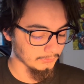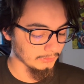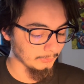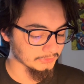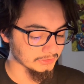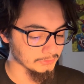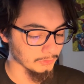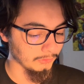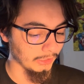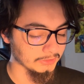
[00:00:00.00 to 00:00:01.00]
I'm just going to
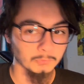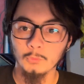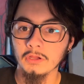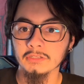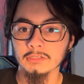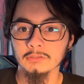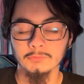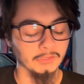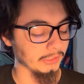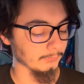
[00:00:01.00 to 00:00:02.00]
show you guys one little
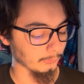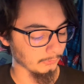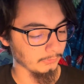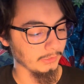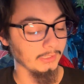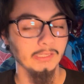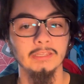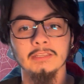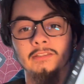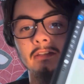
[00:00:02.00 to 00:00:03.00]
thing real quick,
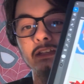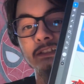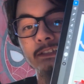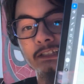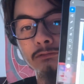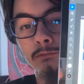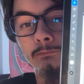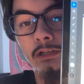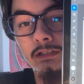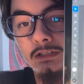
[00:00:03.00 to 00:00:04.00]
and it's this one
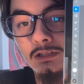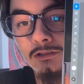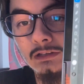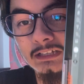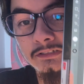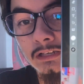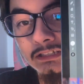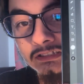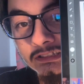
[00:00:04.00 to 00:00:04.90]
right here. As you guys can